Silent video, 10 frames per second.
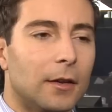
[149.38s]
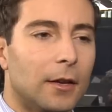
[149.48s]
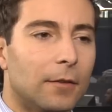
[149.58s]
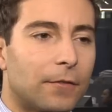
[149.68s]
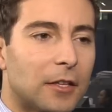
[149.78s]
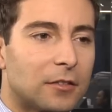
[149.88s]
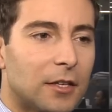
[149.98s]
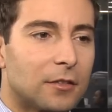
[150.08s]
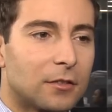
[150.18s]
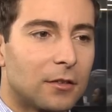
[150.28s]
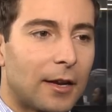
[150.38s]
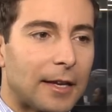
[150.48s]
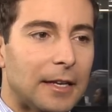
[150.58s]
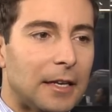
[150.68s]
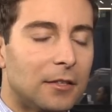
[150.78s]
If this is
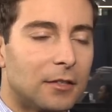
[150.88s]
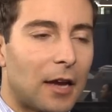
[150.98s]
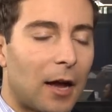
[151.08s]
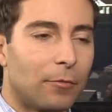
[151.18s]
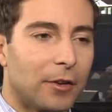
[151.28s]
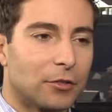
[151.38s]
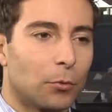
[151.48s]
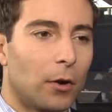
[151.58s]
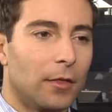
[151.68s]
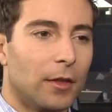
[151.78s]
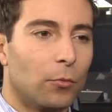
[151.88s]
like an easy, obvious one,